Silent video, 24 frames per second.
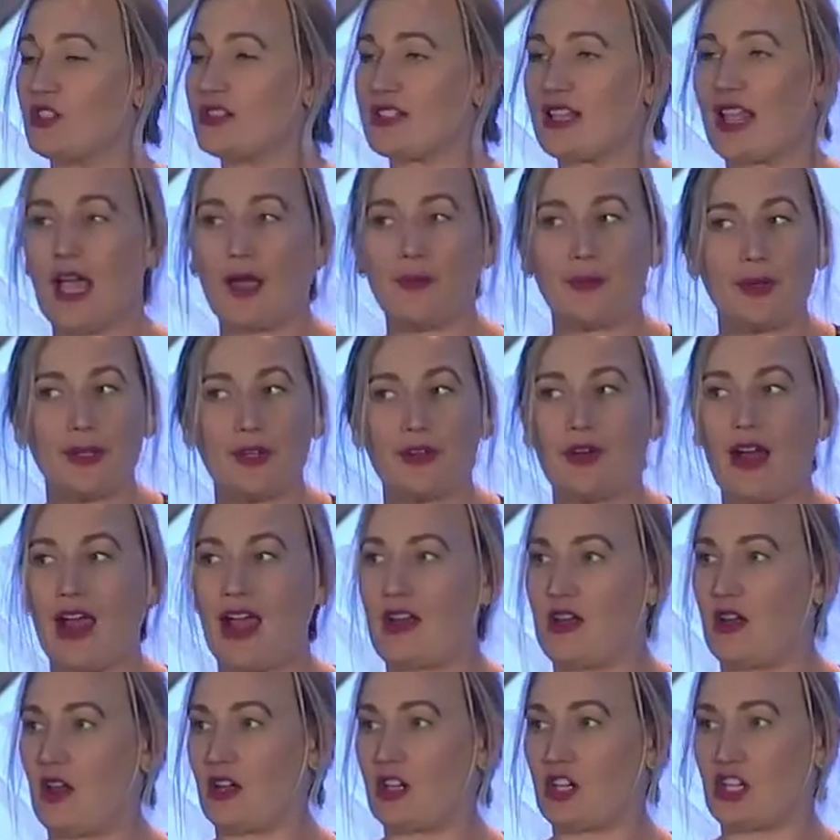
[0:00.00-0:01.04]
Scapular
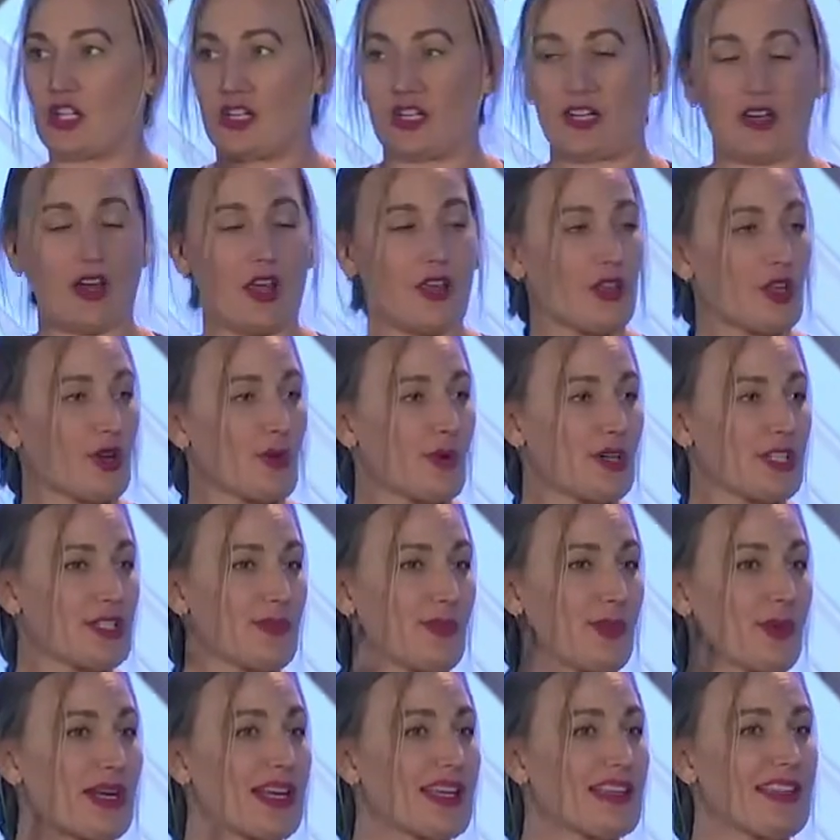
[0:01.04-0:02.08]
adduction. In other words,
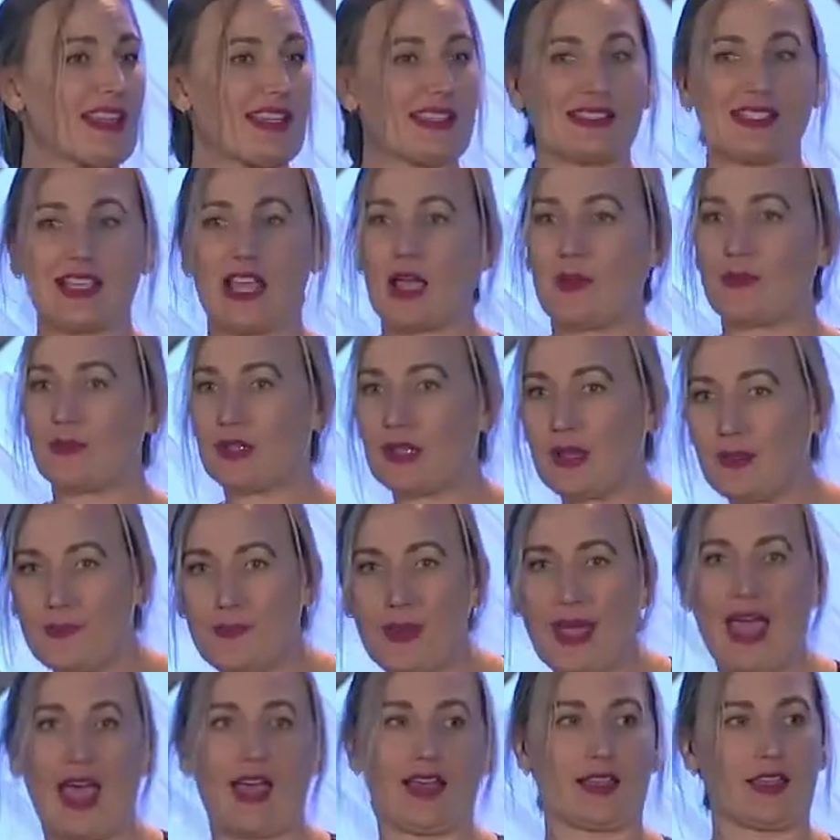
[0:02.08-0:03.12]
bringing that scapula
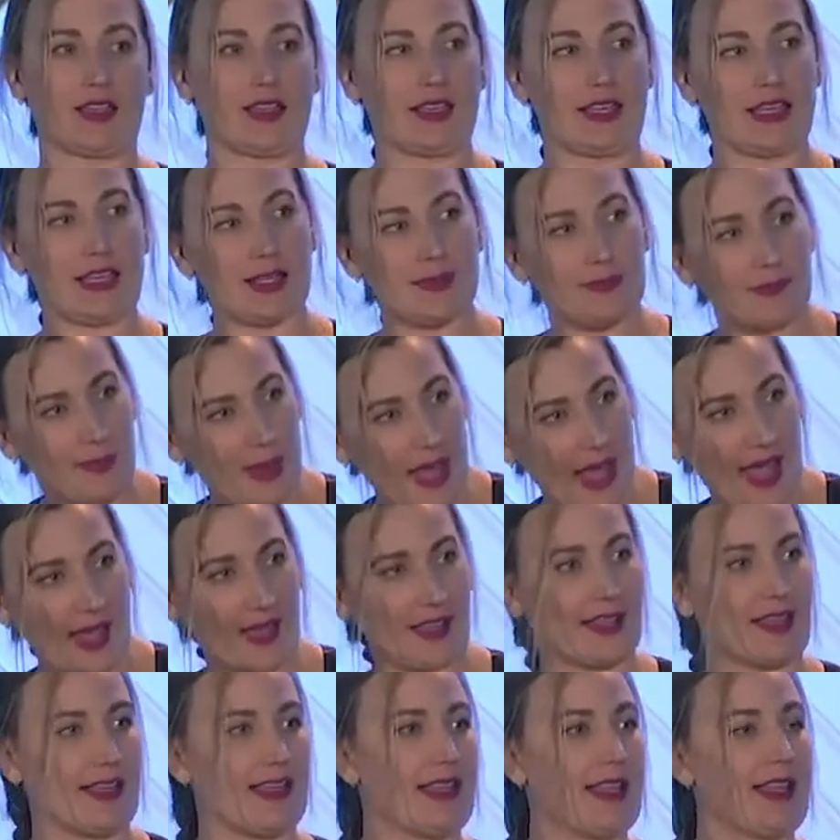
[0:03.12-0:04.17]
back and
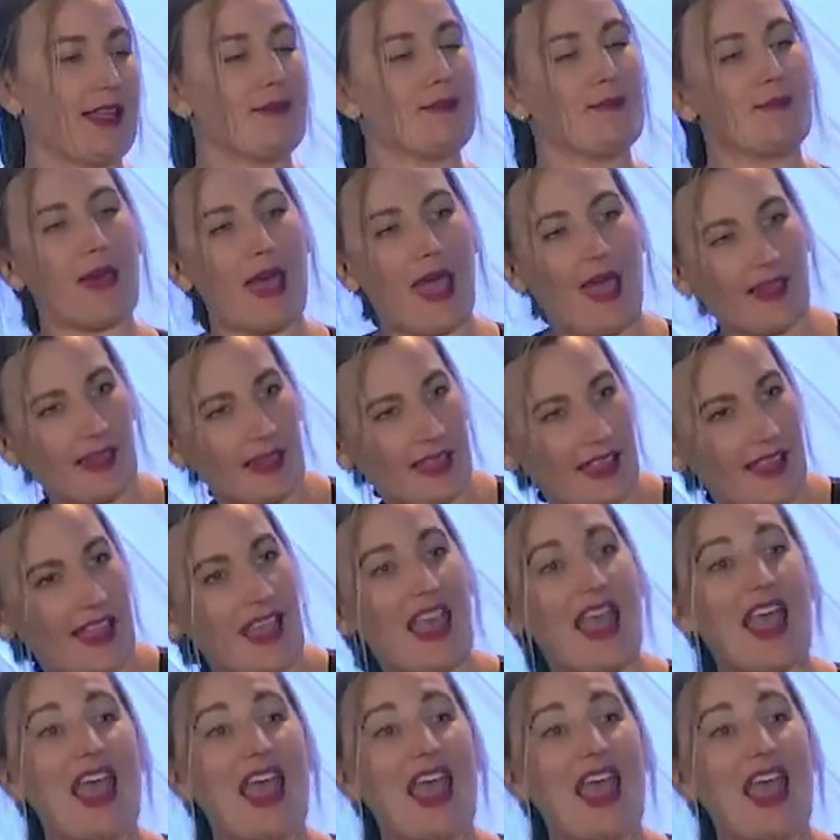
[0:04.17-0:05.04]
back and back.